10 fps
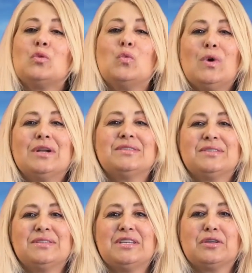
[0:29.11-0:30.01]
What is
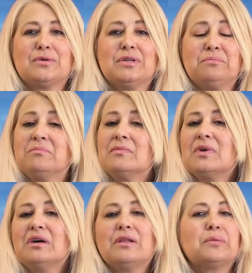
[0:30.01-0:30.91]
the secret?
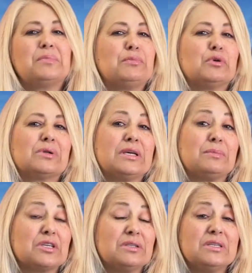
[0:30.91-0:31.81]
A lot of people
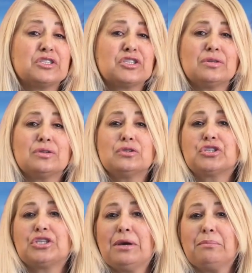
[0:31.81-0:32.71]
claim conditioners,
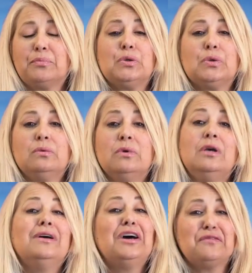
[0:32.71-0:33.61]
shampoo,
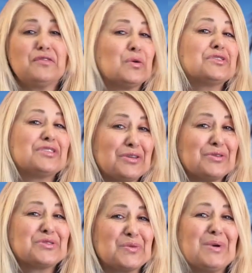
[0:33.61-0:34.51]
and of course I
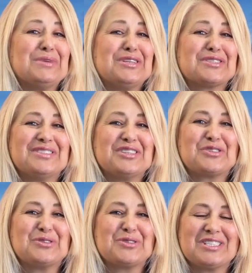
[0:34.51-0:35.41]
use the remedies
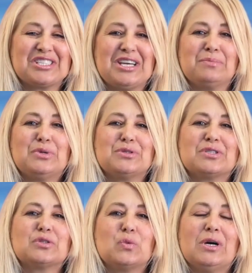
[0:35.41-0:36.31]
conditioners and
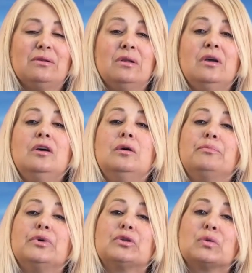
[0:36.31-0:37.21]
shampoos as well.
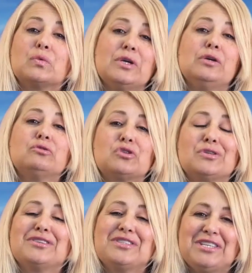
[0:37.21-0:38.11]
But the real
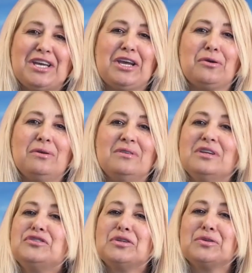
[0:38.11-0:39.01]
trick to hair
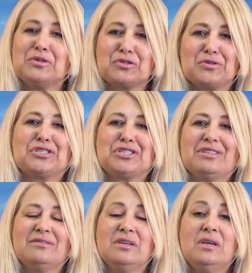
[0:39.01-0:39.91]
is your nutrition.